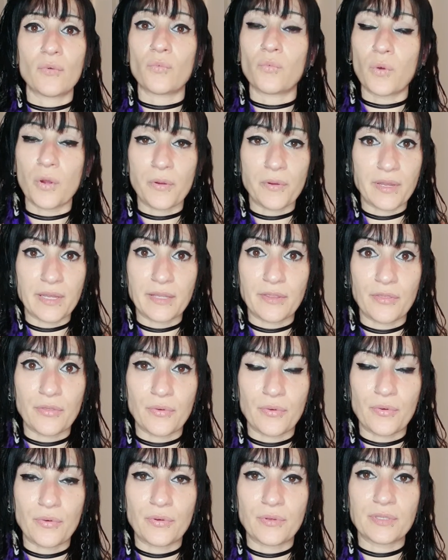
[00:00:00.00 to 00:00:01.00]
worried
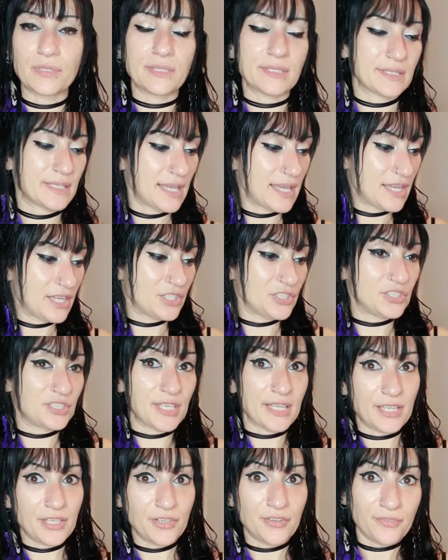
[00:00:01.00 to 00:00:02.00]
thoughts,
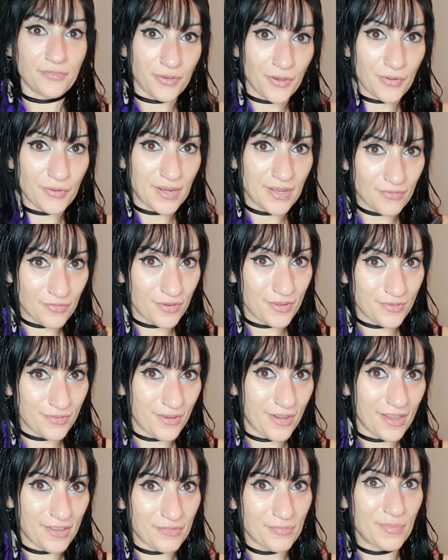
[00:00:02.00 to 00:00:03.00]
checking your phone every
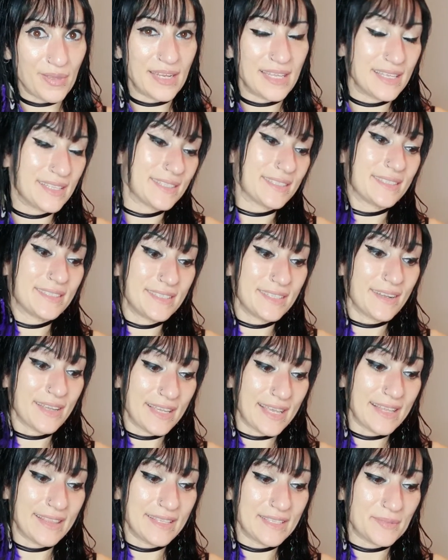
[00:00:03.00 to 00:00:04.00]
5 minutes. Did
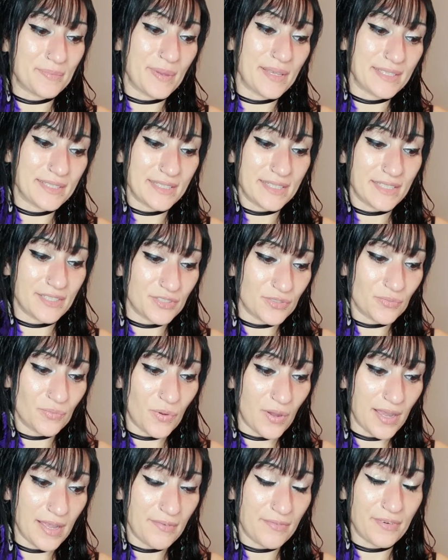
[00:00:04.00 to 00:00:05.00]
I get this message?
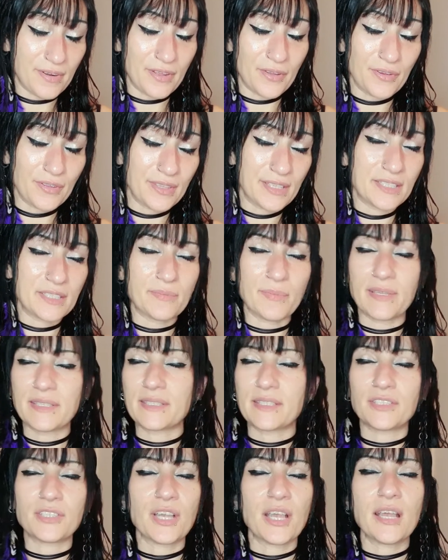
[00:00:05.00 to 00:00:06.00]
Why haven't I got this
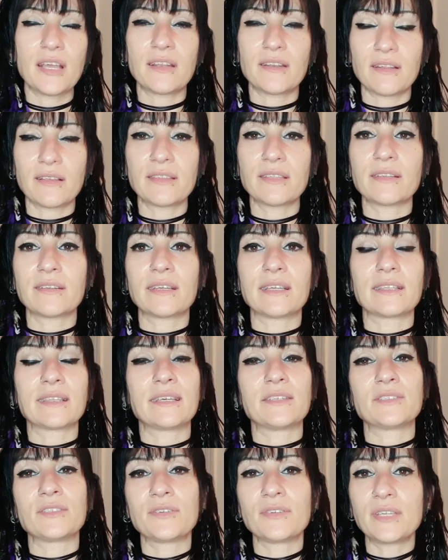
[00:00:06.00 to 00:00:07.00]
message? Nothing like
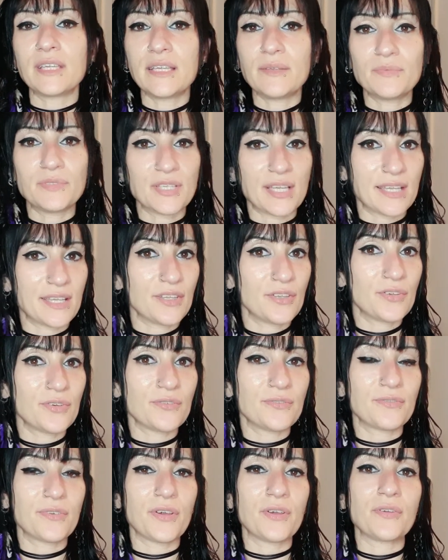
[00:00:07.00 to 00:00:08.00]
that. Don't keep checking
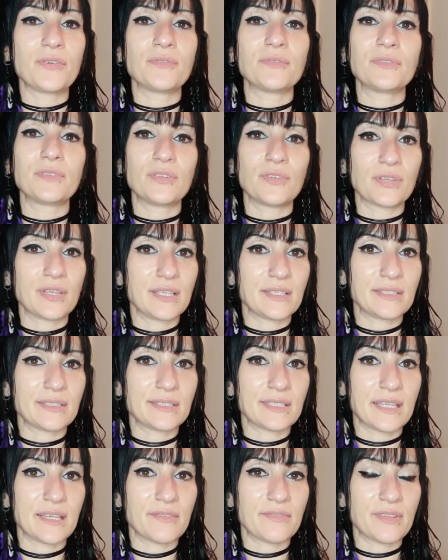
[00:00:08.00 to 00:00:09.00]
your phone, looking to
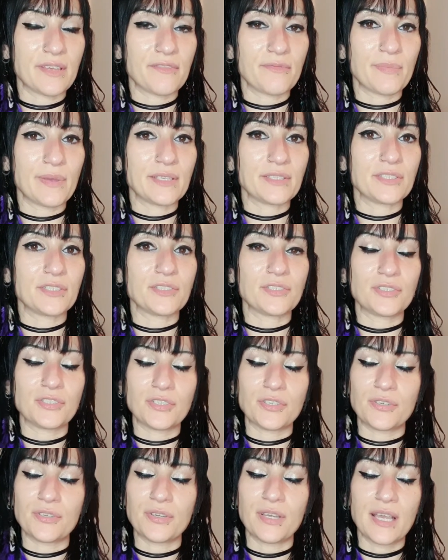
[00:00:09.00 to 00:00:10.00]
see if they've
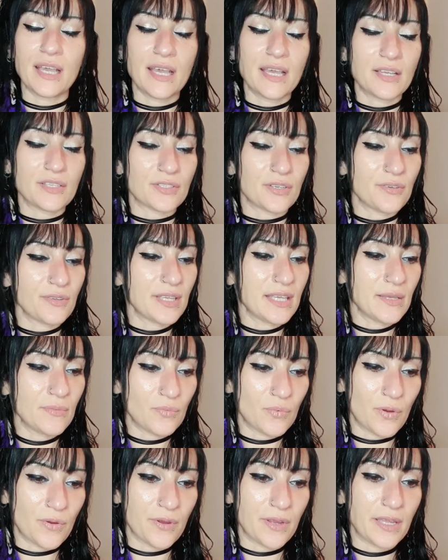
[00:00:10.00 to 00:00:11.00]
messaged you. Don't
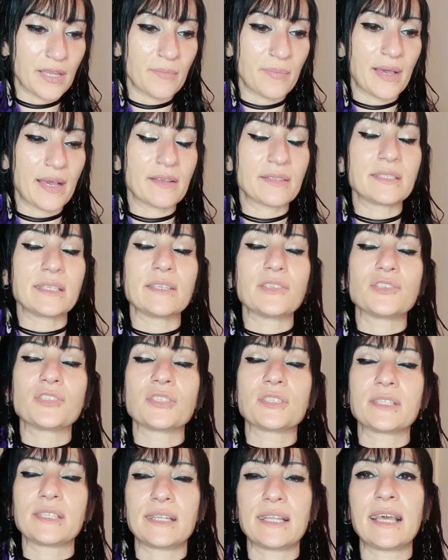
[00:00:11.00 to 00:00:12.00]
keep worrying about it.
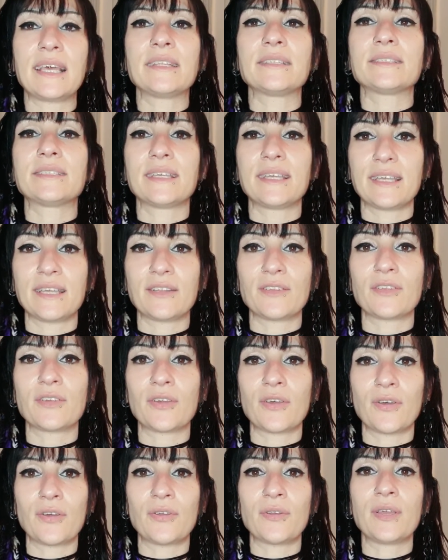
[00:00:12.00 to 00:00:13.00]
Just let it
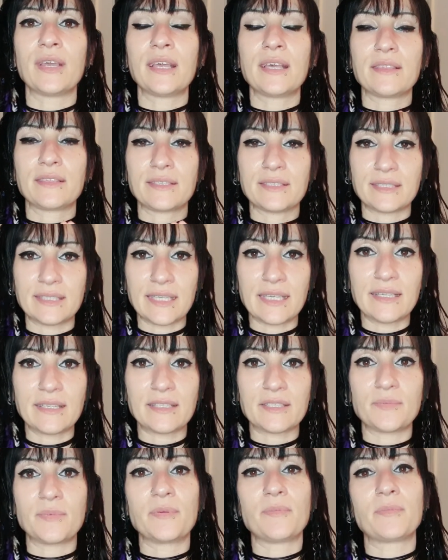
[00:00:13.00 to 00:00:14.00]
go. The seed
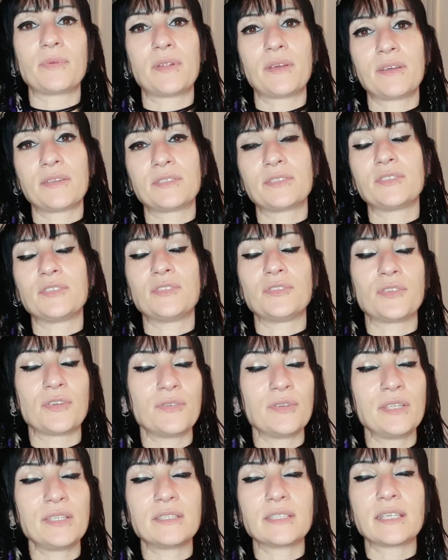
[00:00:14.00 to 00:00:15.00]
has been planted. You
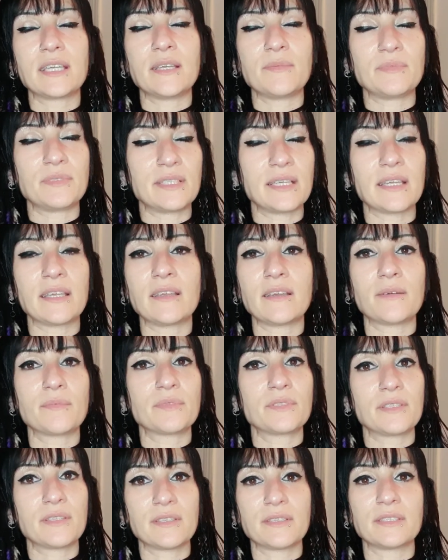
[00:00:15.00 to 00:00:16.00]
don't need to keep digging
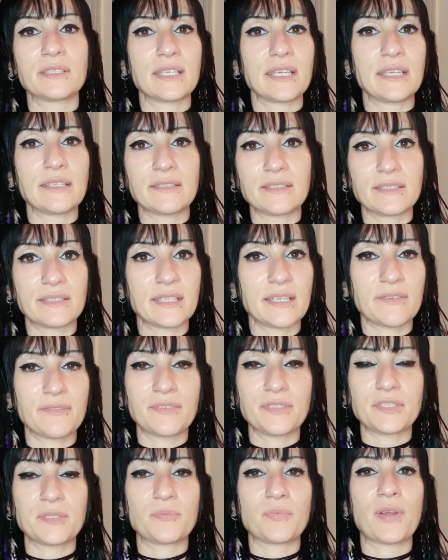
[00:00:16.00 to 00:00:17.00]
up to the seed to see
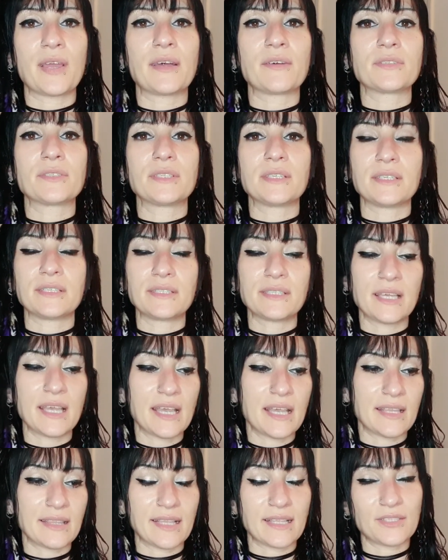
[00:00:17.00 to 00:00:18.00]
if it sprouted.
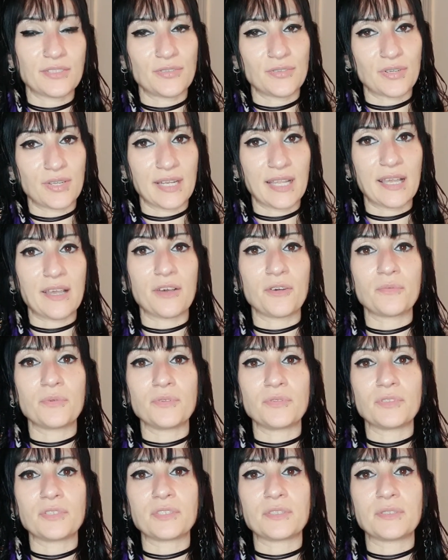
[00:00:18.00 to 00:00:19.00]
That's not going to
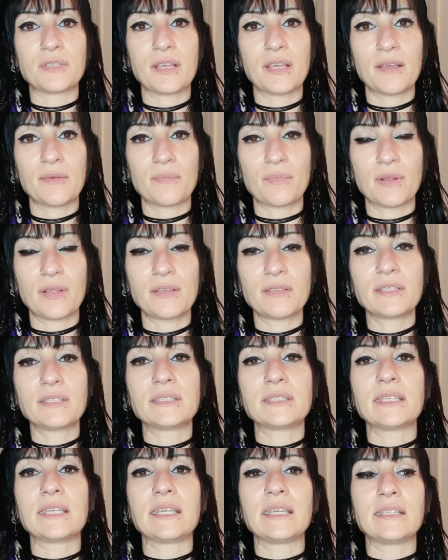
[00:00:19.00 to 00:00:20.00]
help. You just plant the
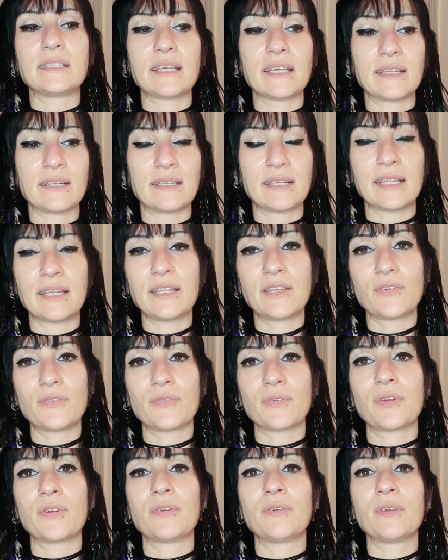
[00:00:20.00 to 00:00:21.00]
seed and let it
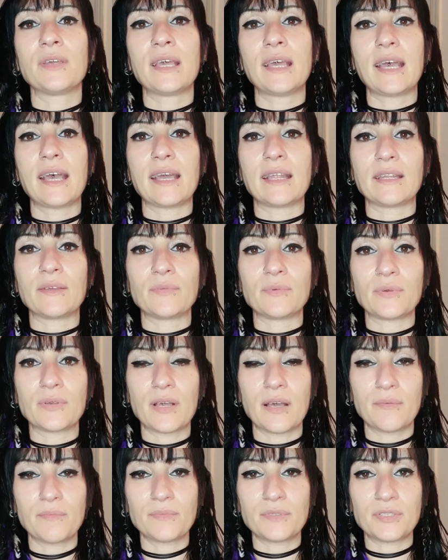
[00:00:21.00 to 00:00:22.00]
grow, and it will
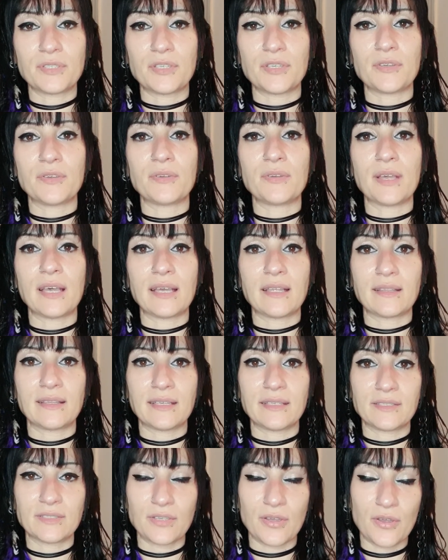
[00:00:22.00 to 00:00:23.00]
come to you
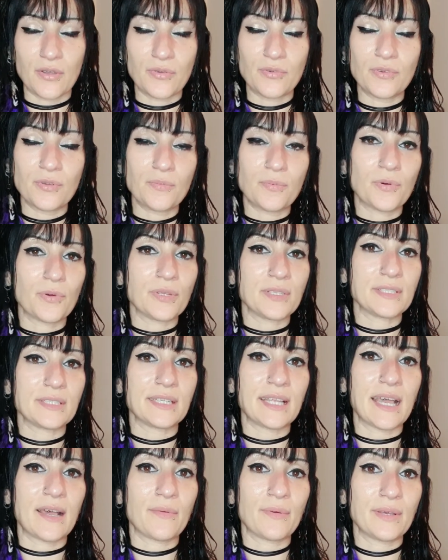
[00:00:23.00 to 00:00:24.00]
at its own
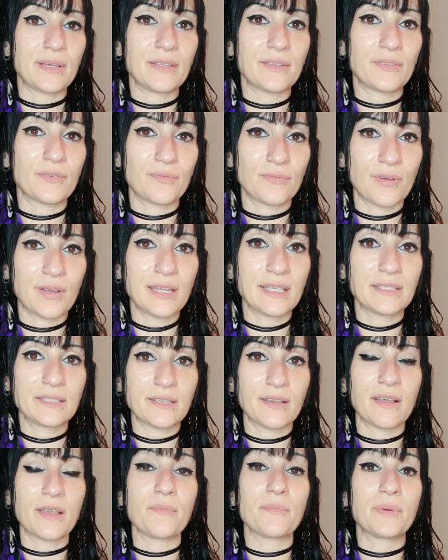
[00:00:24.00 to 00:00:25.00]
appointed hour at the right
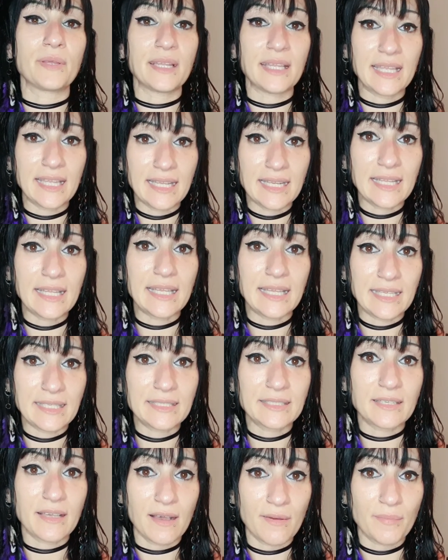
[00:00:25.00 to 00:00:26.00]
time. But it
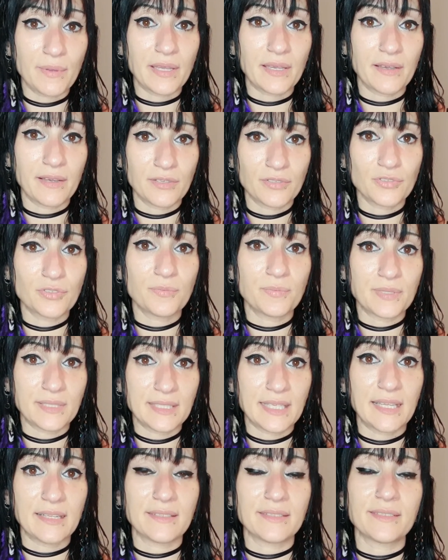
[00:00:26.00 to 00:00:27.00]
is coming
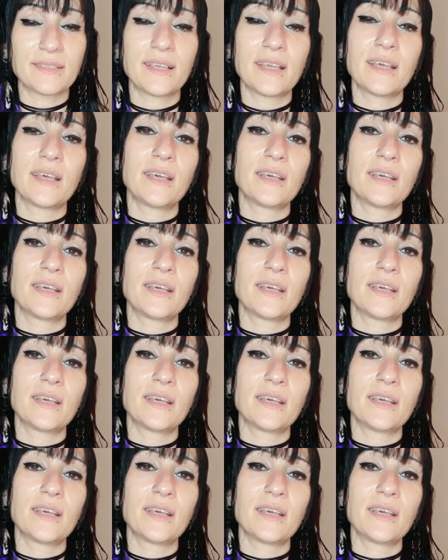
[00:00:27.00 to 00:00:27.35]
100%.